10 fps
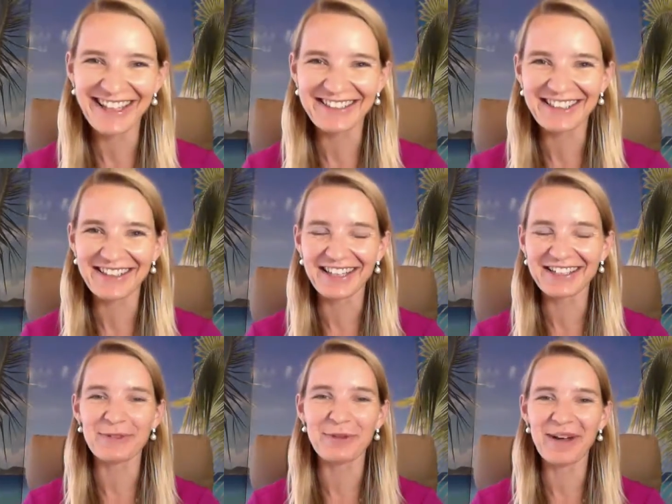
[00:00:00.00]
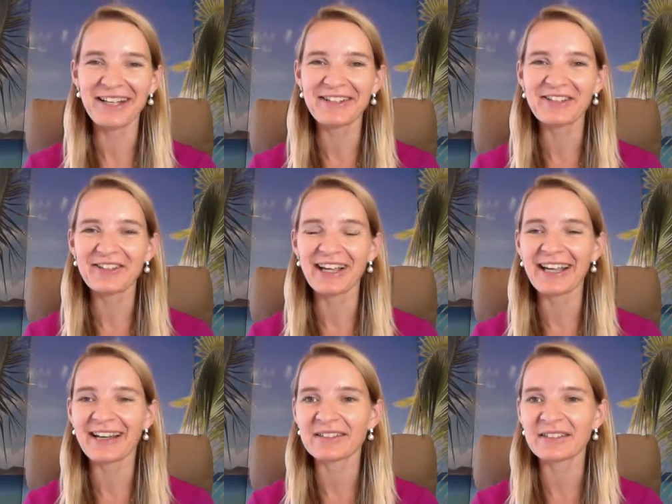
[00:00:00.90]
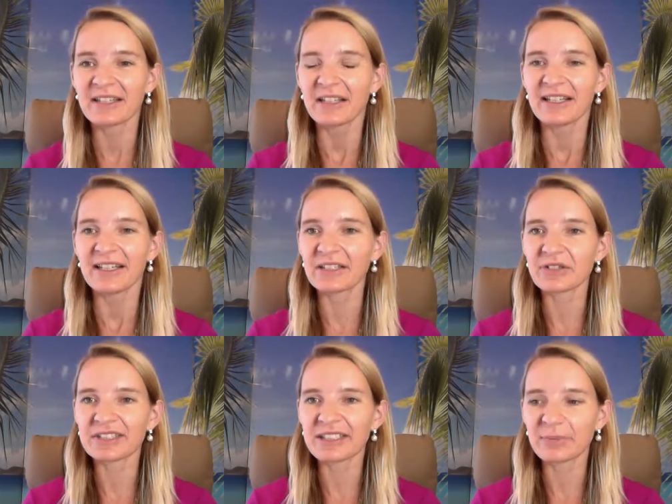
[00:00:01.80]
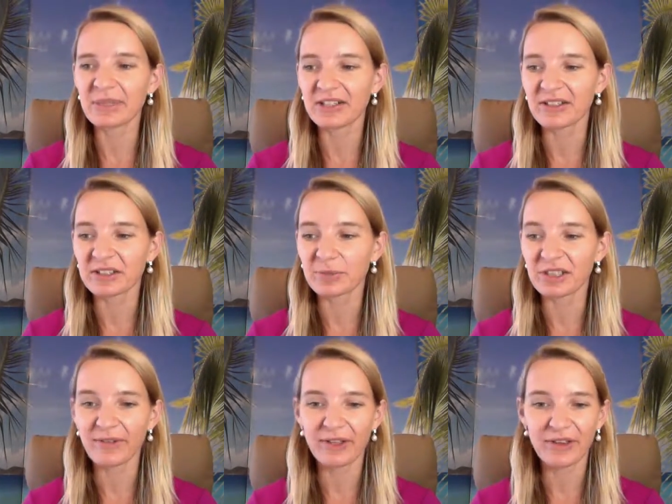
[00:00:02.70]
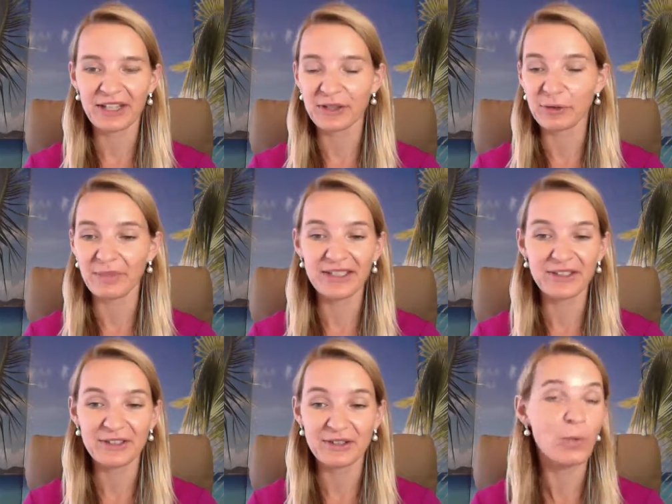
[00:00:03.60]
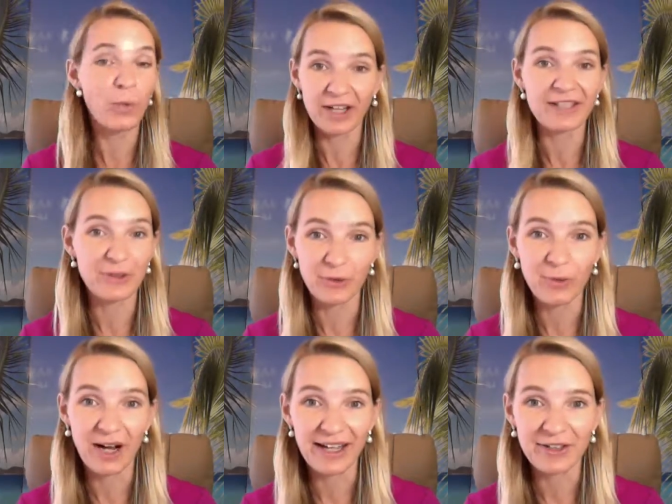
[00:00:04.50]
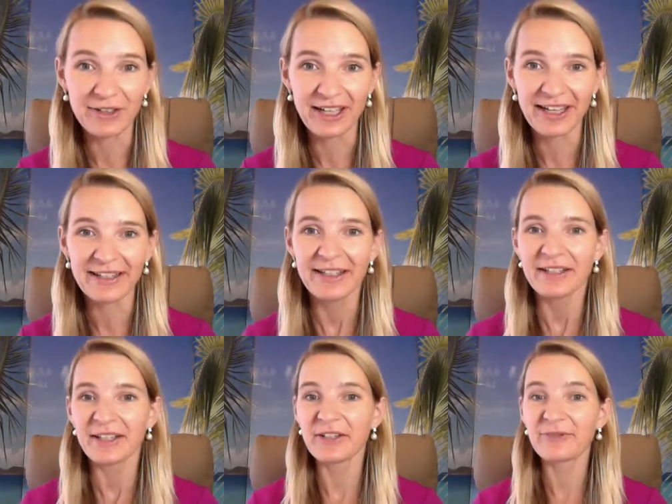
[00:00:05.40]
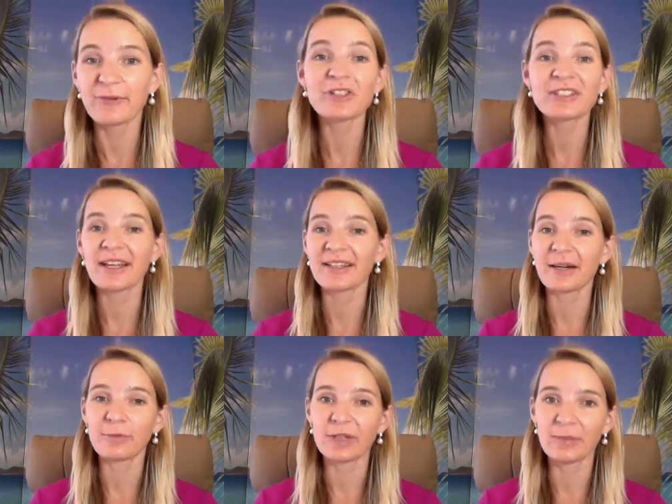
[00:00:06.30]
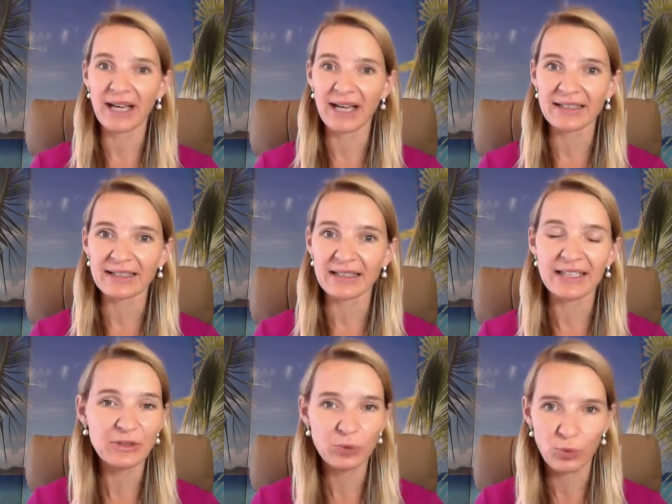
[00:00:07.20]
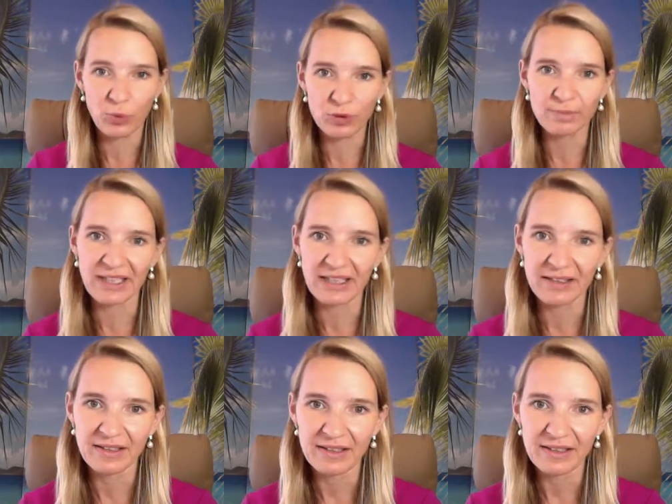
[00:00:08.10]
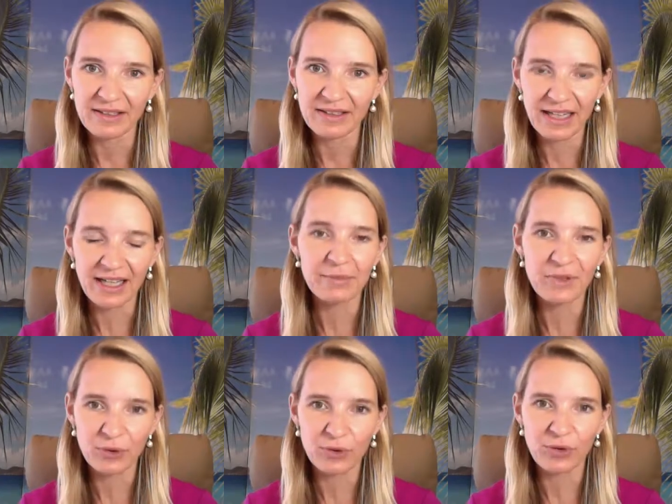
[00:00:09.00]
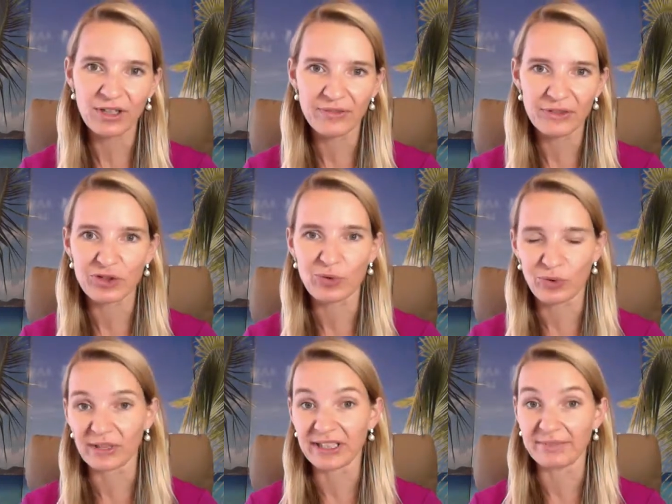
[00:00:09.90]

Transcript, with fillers: As a nice reminder. And it's interesting because you would never think you meet the one in Hawaii, okay? And the first night that we met, he told me that I'm the girl of his story.